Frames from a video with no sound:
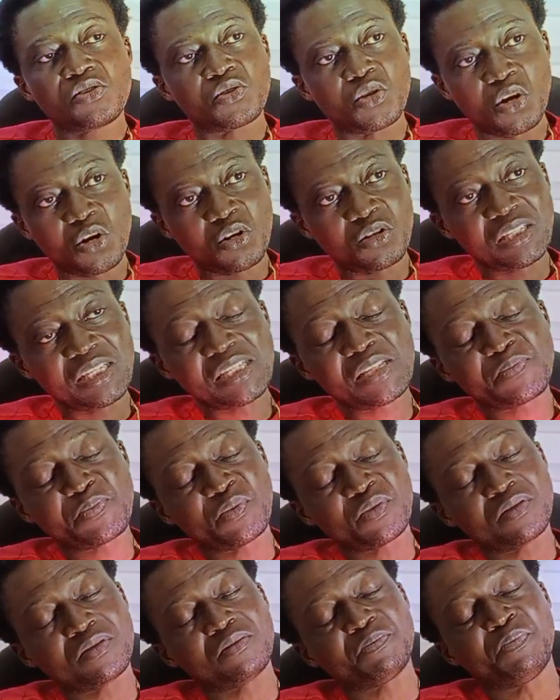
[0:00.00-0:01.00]
So this
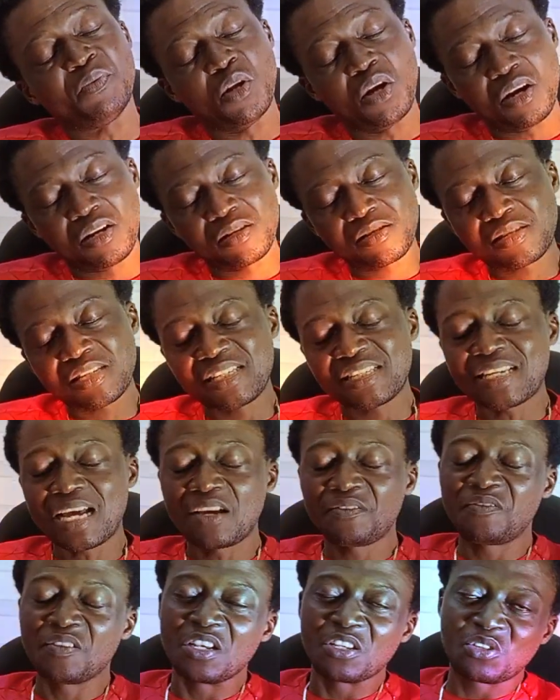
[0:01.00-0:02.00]
plot
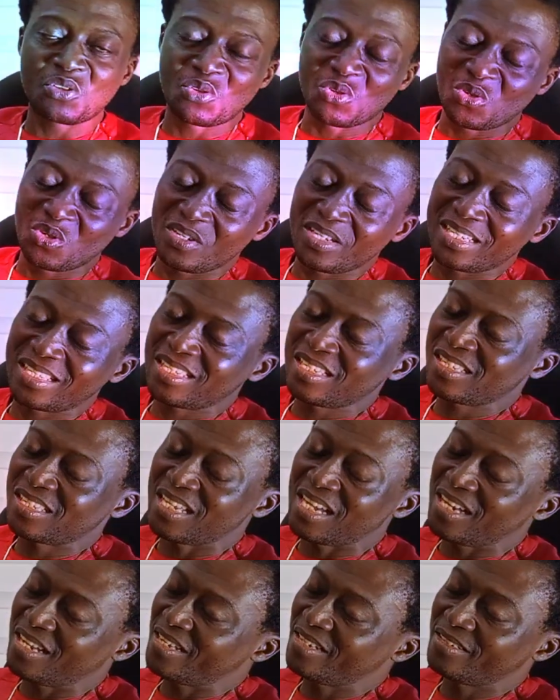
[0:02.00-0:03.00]
inside phase 2 is still
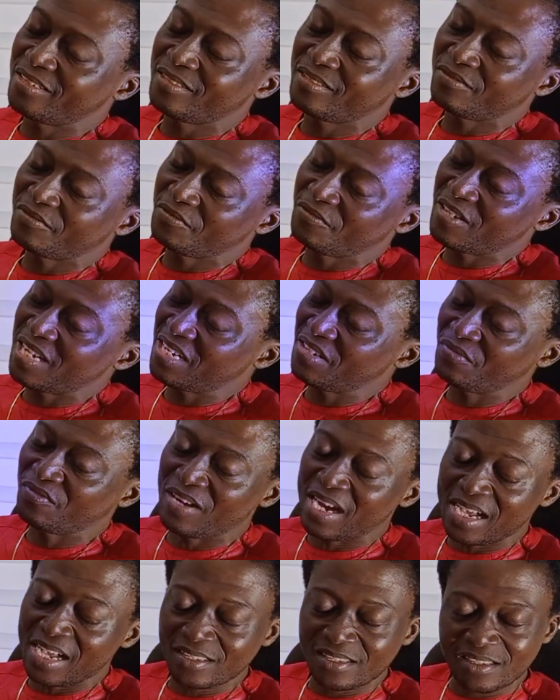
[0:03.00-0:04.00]
selling
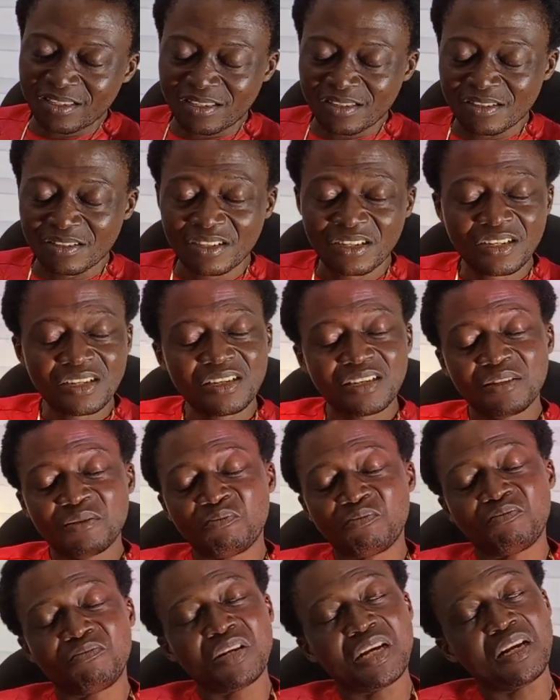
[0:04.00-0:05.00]
very fast.
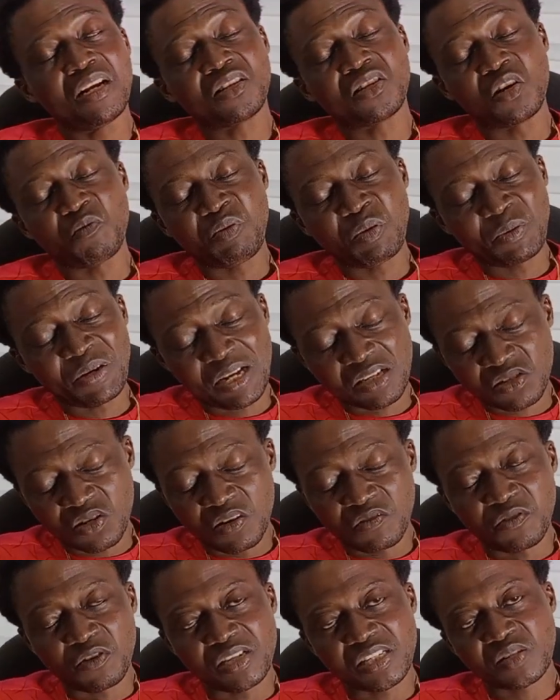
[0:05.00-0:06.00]
A lot of people has
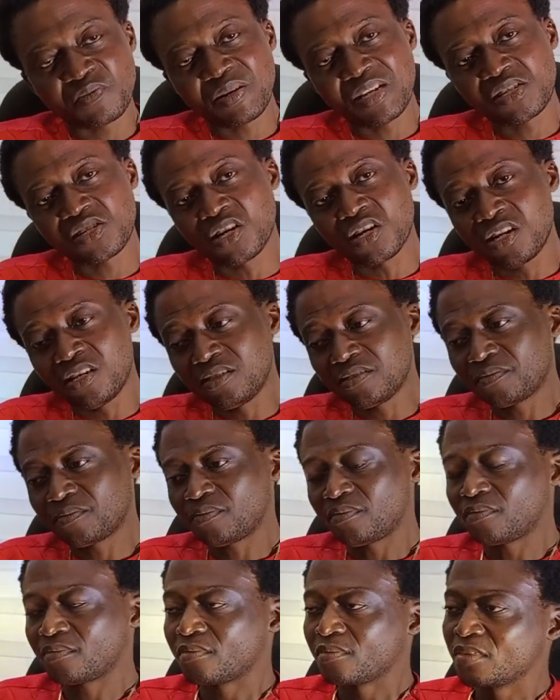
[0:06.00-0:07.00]
come for inspection.
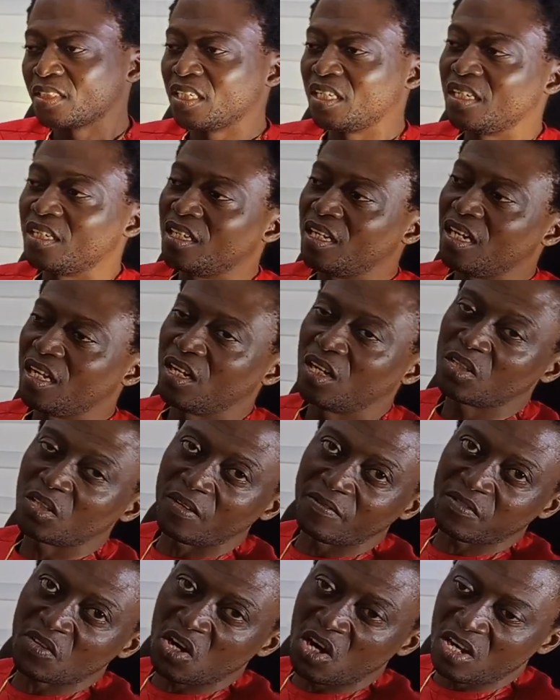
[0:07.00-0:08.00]
A
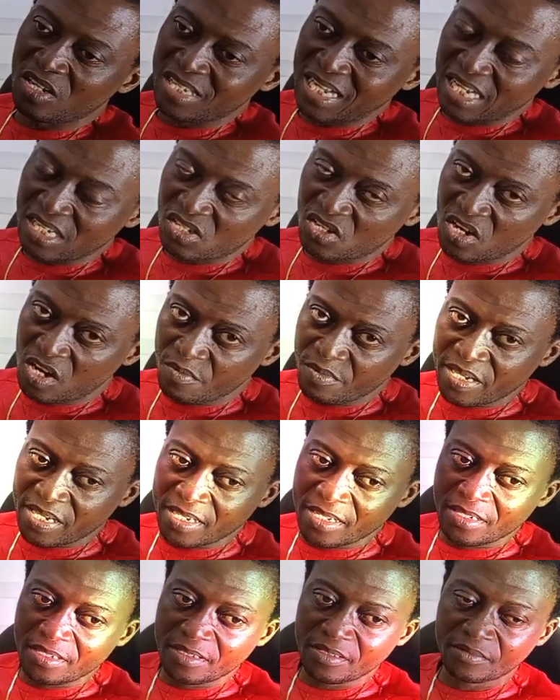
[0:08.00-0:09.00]
lot of calls has come
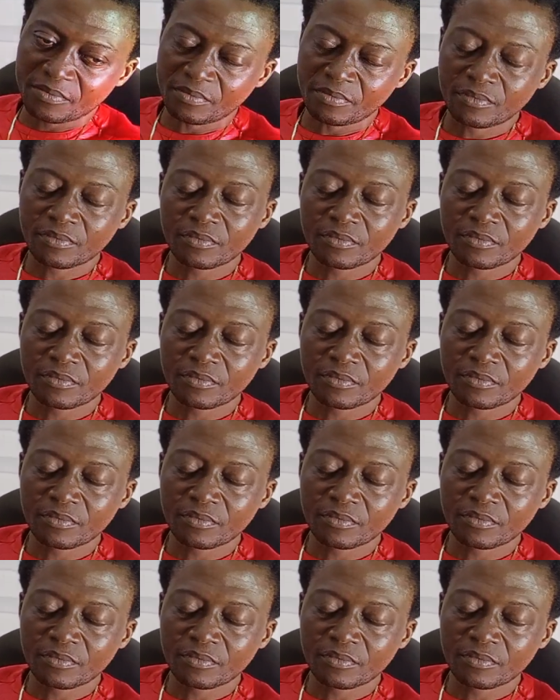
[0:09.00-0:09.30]
in.